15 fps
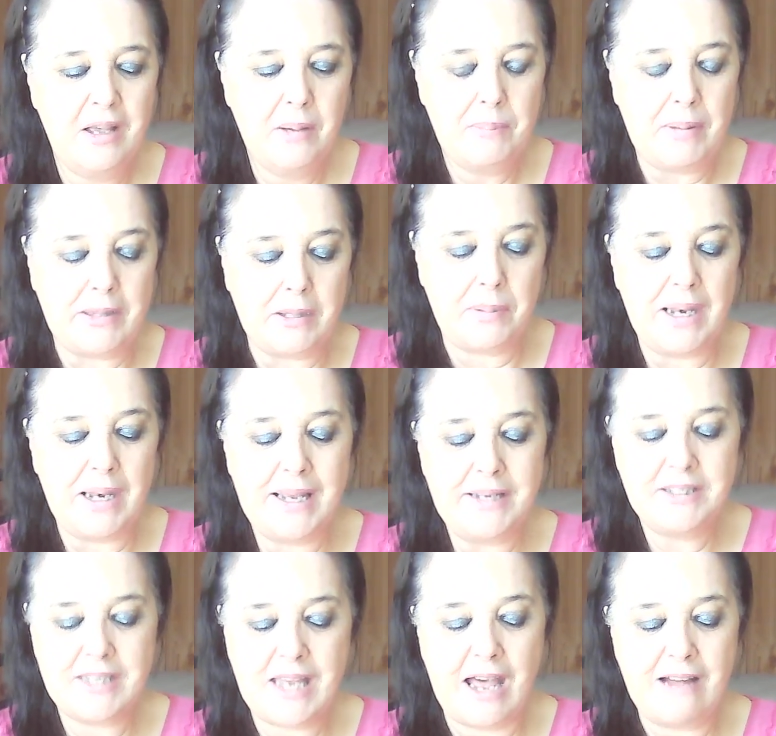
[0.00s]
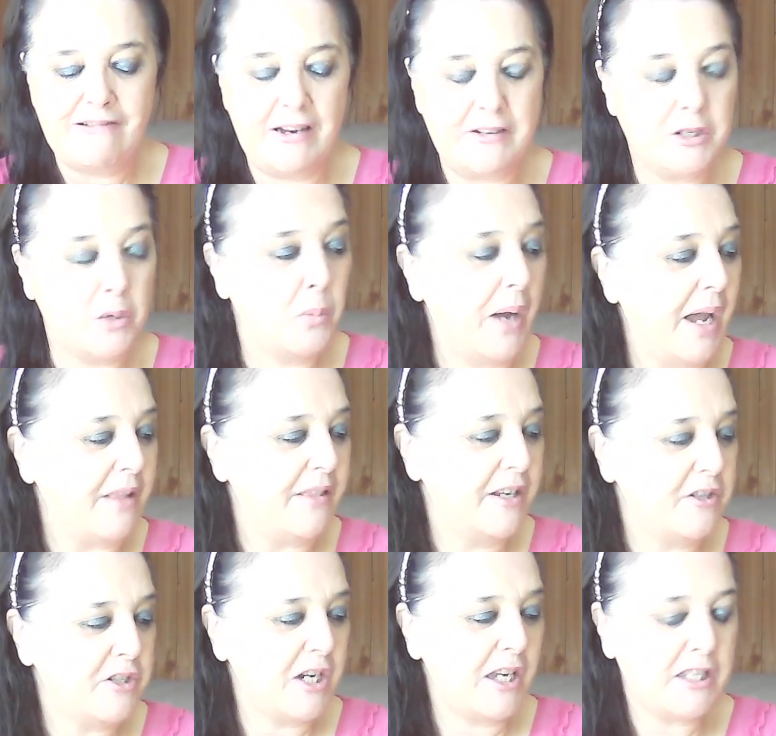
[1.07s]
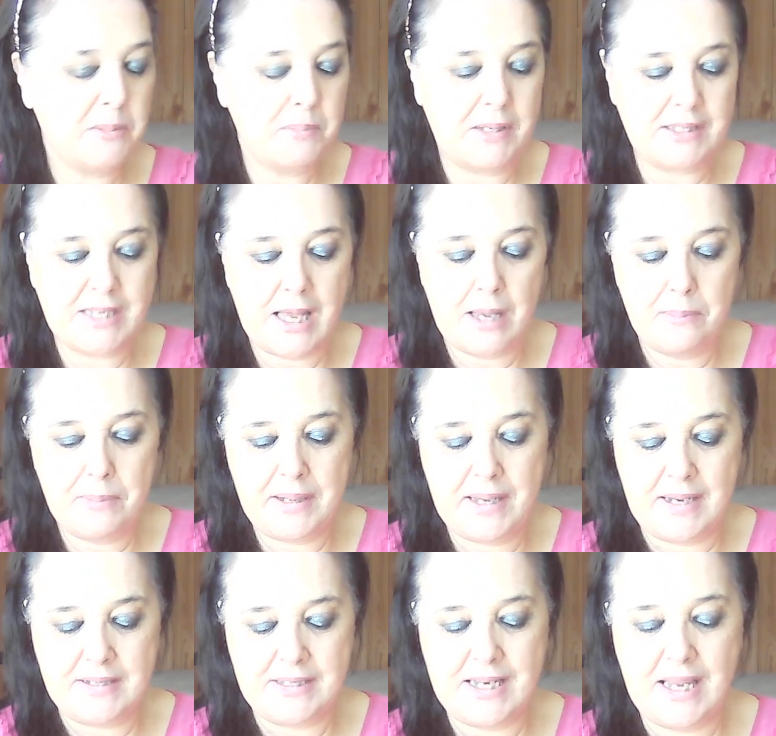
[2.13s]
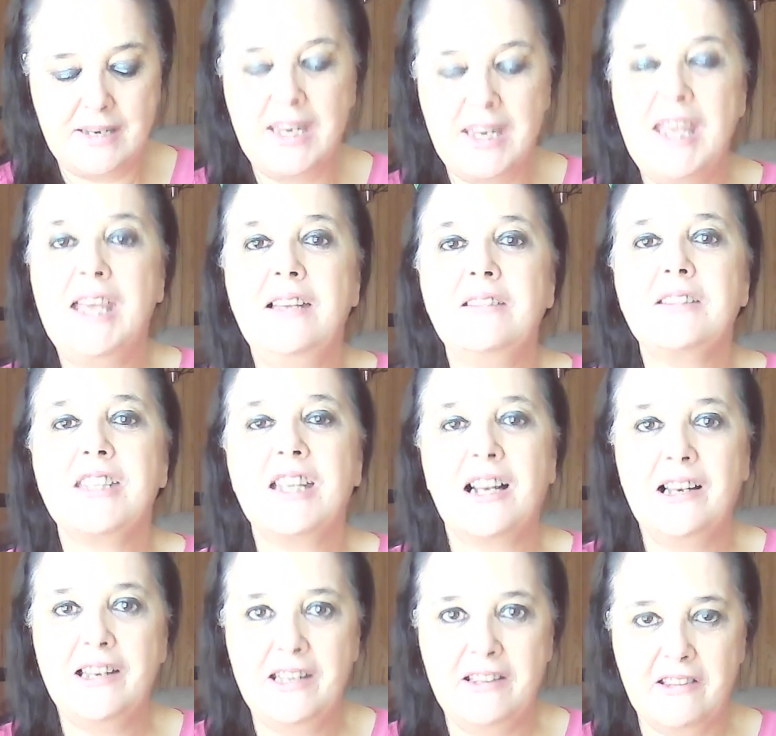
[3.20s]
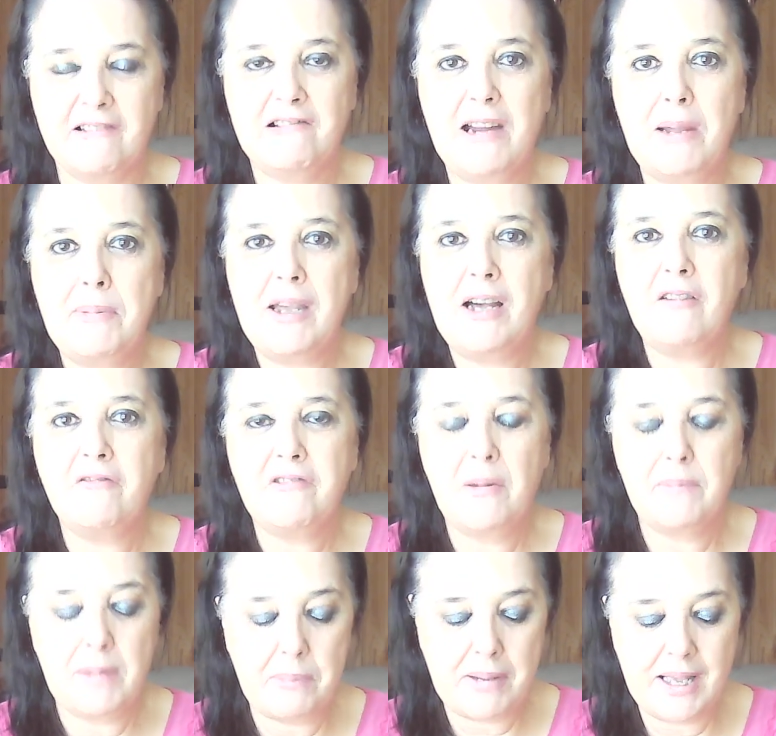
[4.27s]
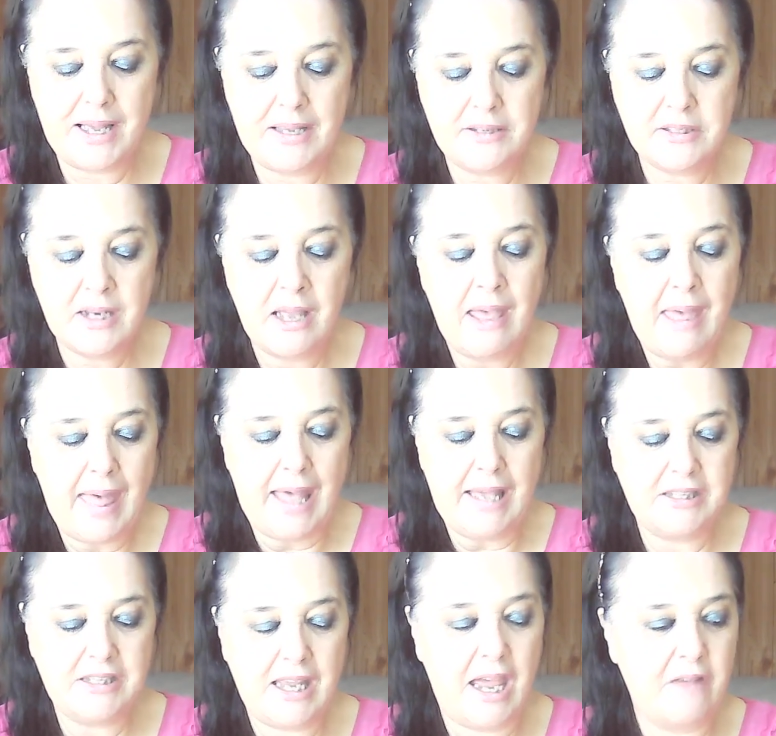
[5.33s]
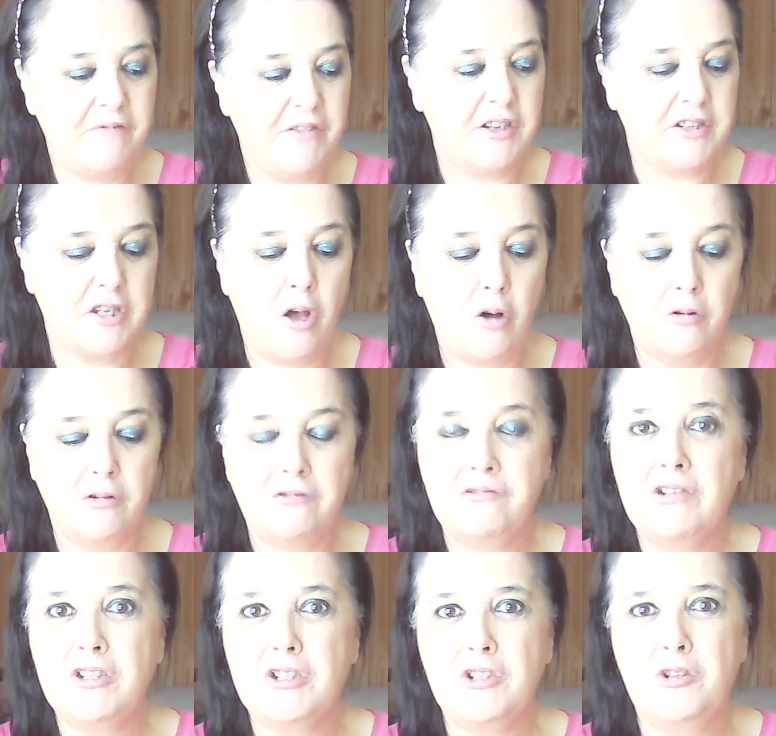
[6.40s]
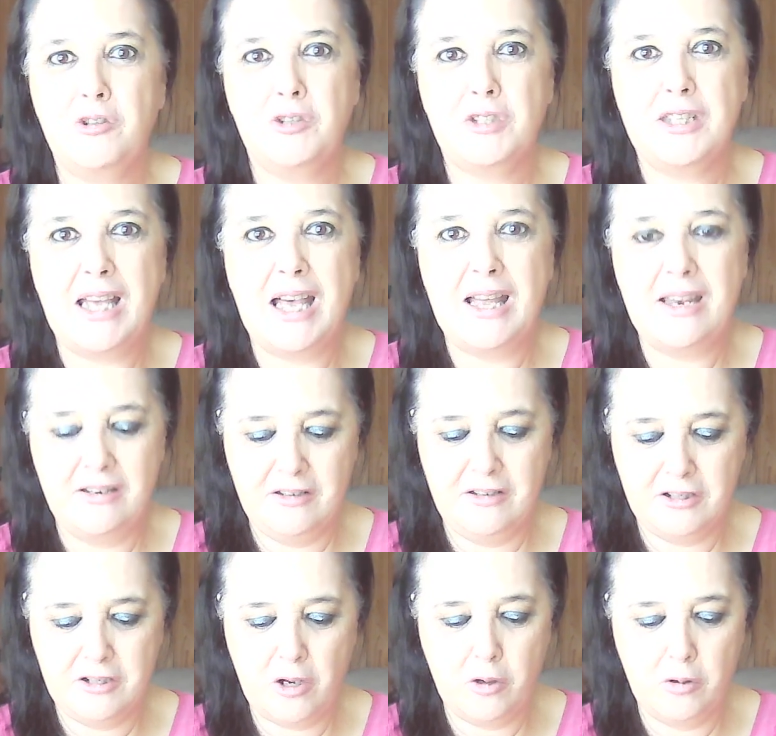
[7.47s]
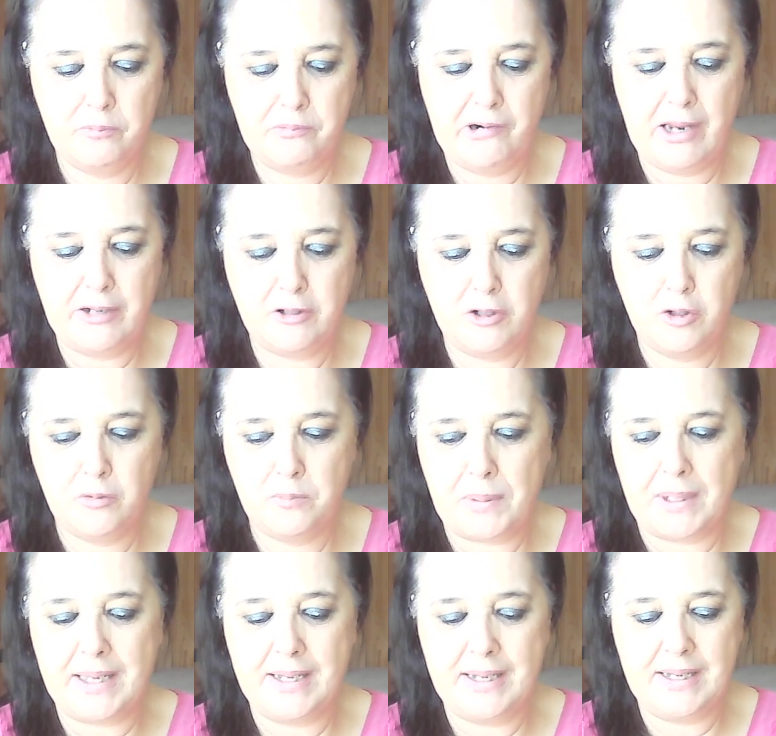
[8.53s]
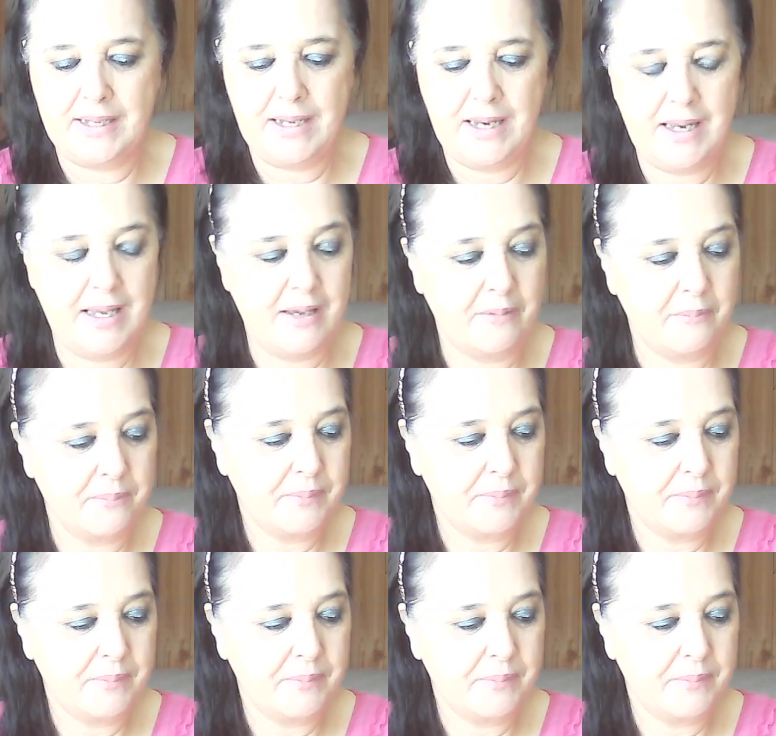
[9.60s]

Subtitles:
But the plans are underway. The adjustments are being done here to clear the crap out from the past and to have this whole fresh new start and this whole brand new beginning here.